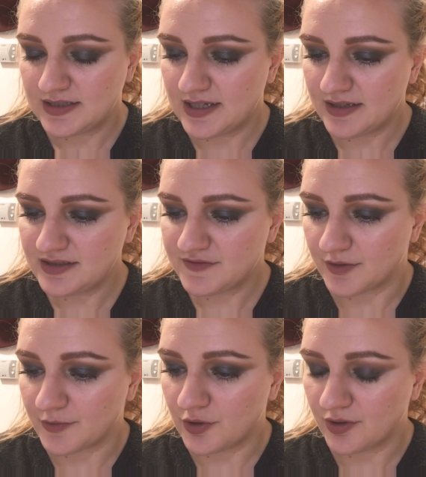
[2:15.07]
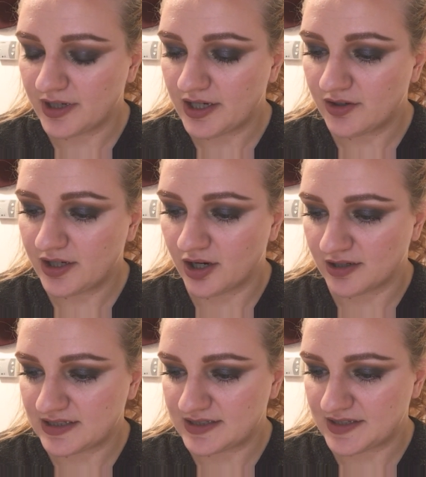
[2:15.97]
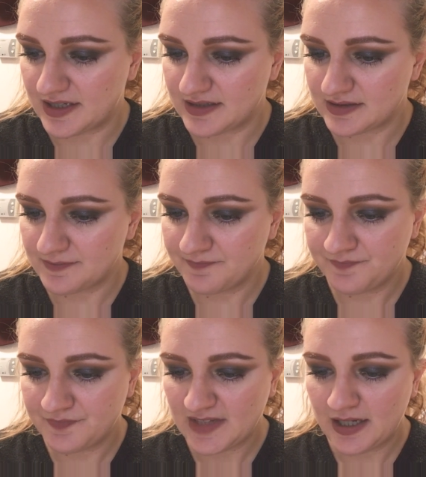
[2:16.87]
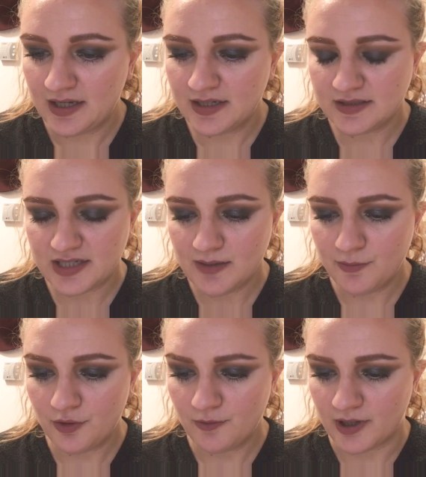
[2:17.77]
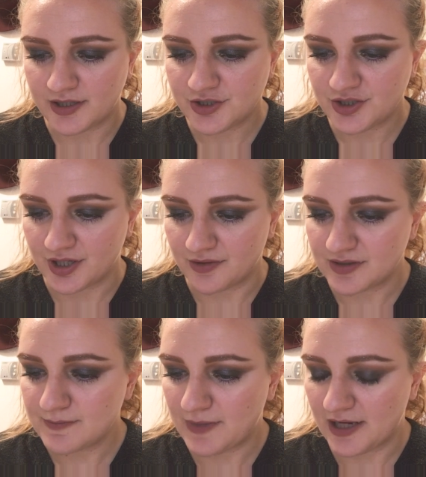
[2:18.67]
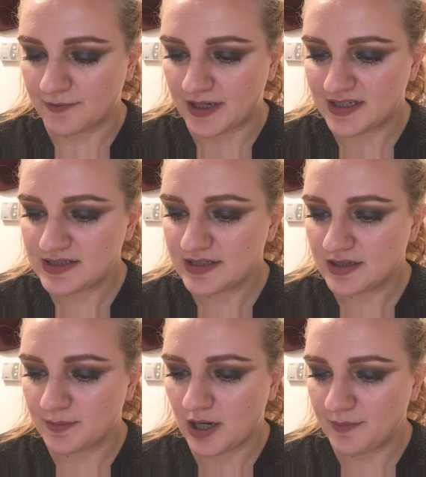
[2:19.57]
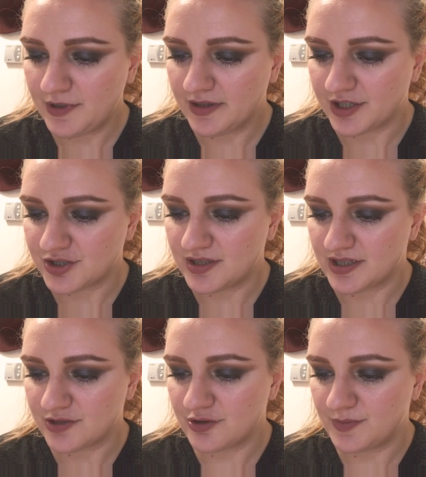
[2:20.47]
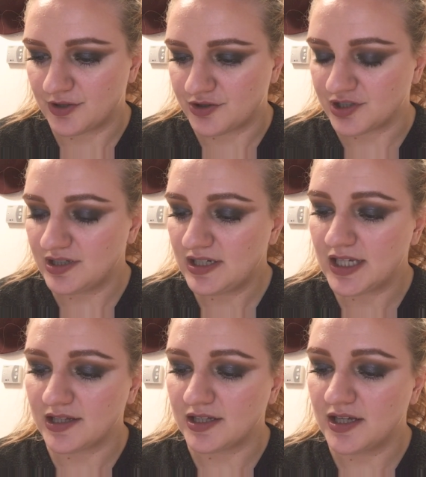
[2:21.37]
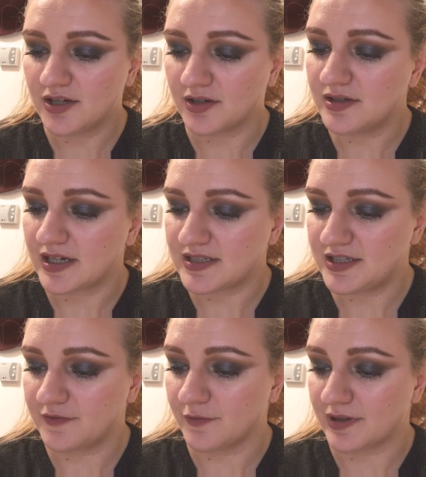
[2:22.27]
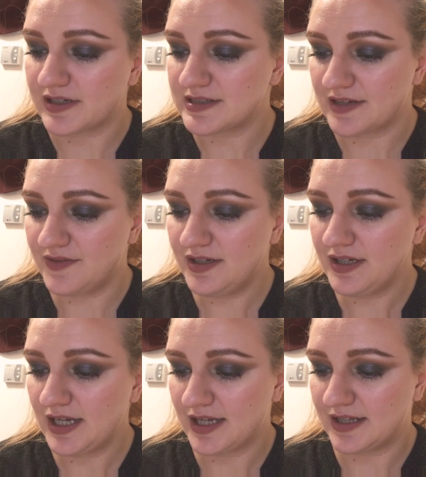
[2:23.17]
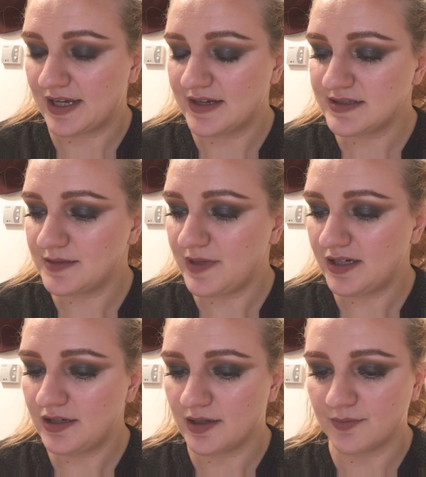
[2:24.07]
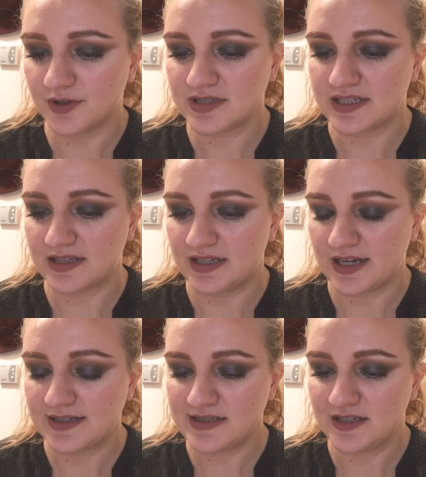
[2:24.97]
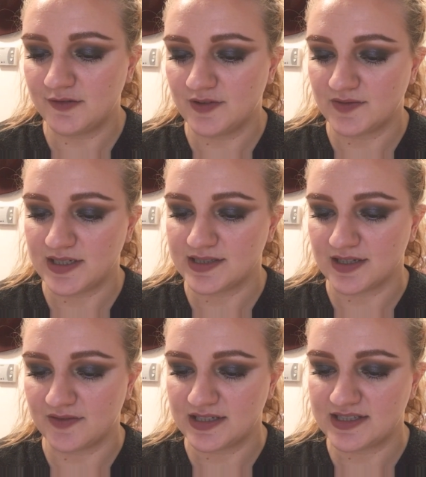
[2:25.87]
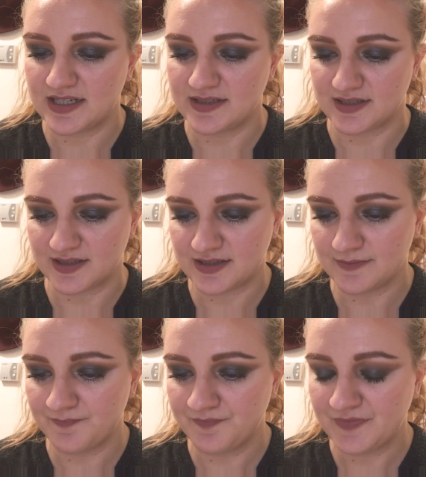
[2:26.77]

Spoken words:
Deaths from coronary heart disease. Table 1 shows, by race, the population distribution in the year 1947 and the estimated numbers in the 1957 census.